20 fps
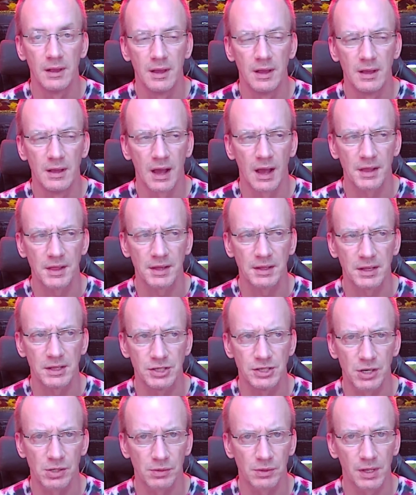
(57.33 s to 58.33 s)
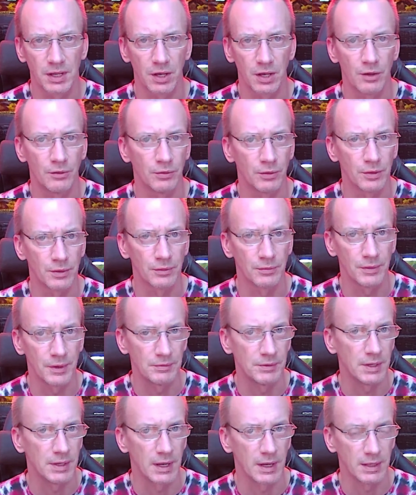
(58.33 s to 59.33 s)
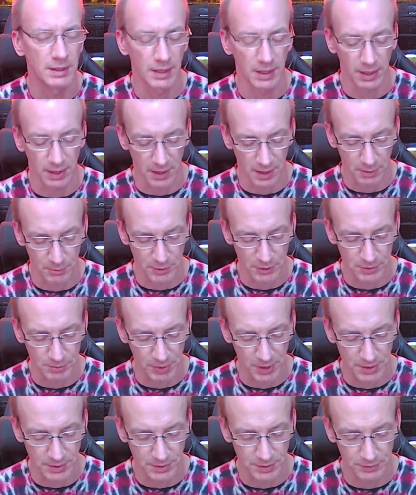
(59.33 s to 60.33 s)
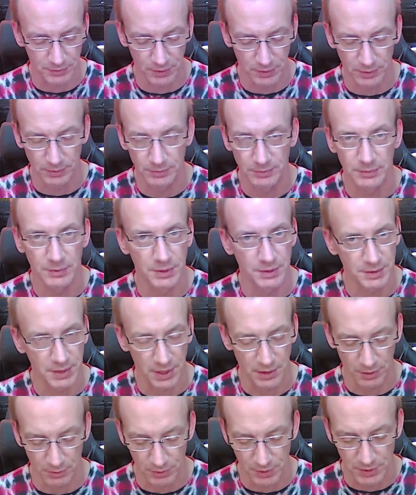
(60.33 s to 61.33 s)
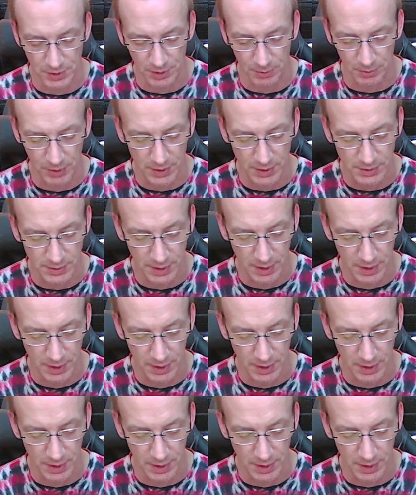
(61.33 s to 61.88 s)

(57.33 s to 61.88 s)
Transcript: I think they generally go for $59.99 most places for the standard retail price.